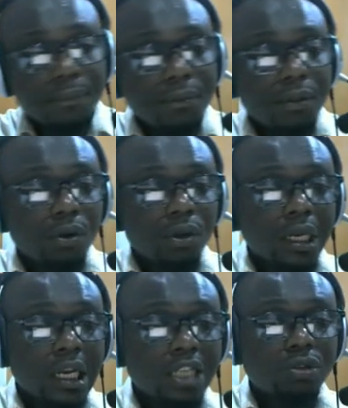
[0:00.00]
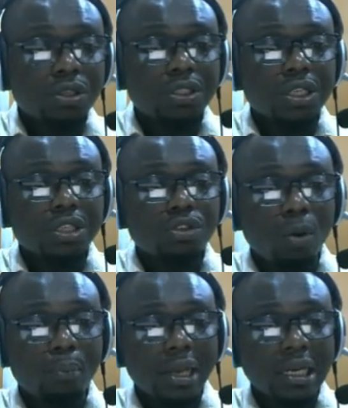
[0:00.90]
Okay, the next question says,
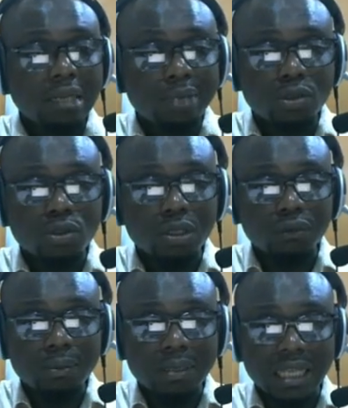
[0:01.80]
compare the males to the females that